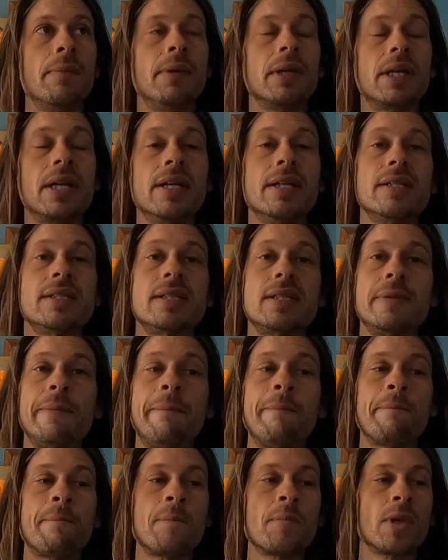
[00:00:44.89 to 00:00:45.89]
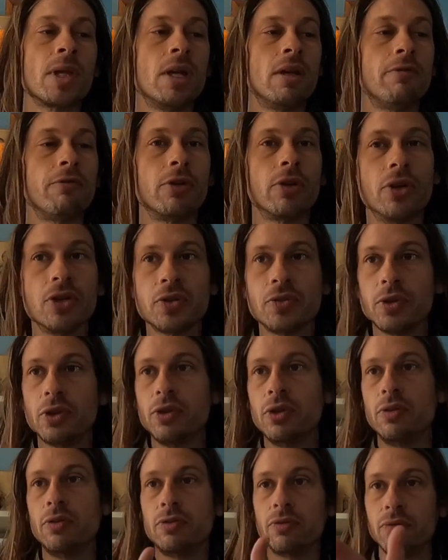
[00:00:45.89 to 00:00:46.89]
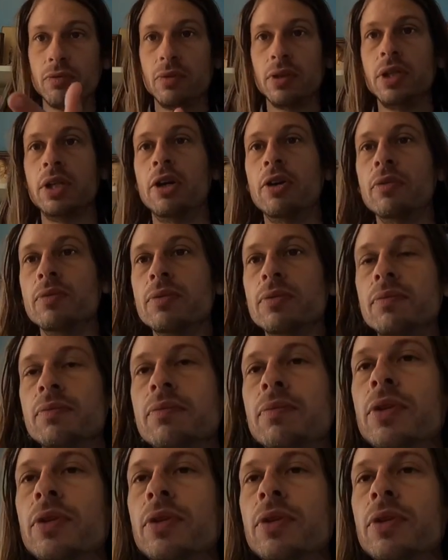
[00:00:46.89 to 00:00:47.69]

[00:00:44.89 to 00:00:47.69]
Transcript: because for those of you who, you know,